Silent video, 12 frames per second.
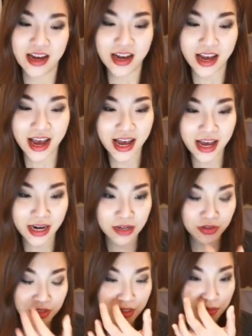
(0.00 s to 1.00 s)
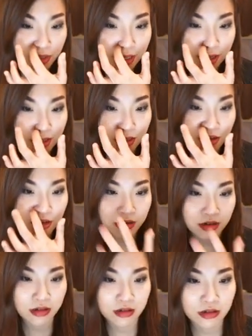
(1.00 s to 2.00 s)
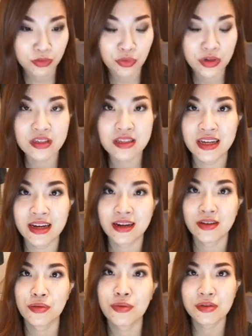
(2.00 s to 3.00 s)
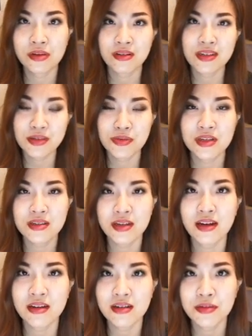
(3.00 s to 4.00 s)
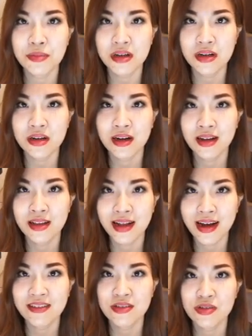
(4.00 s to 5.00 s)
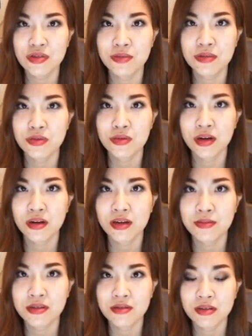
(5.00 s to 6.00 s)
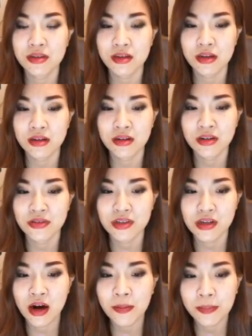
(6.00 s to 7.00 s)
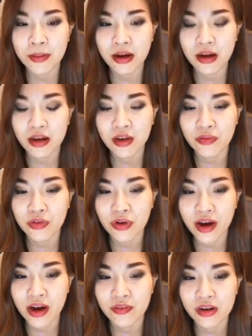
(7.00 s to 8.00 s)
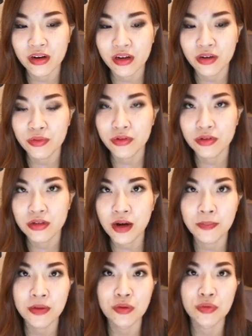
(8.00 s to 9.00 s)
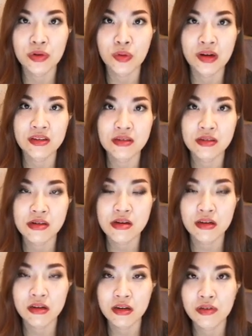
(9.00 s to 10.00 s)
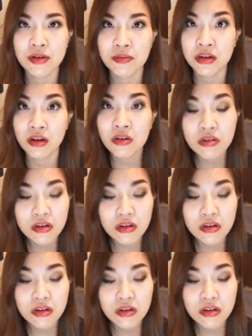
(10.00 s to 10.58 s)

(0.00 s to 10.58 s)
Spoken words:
And I'll see you again on Wednesday. Well, this Wednesday is going to be a live stream as well. I'm still thinking of a topic. If you have any topic request, you know, let me know.